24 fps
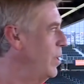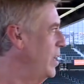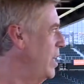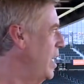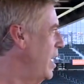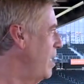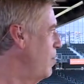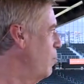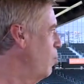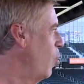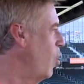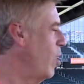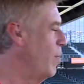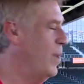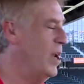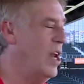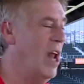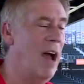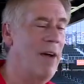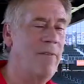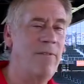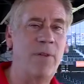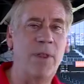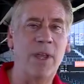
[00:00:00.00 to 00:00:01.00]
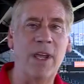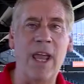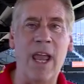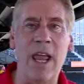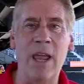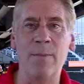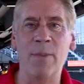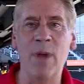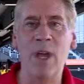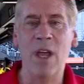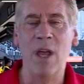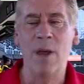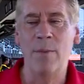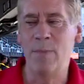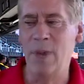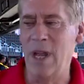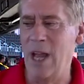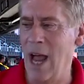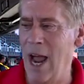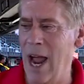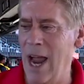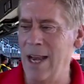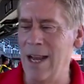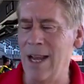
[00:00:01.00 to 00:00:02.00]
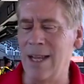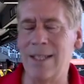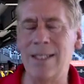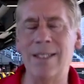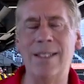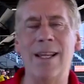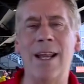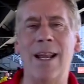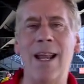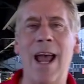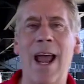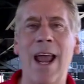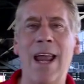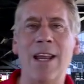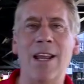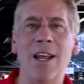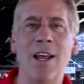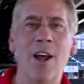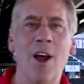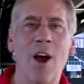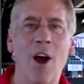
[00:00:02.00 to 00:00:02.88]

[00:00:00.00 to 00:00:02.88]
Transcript: getting warming up for the game behind us tonight,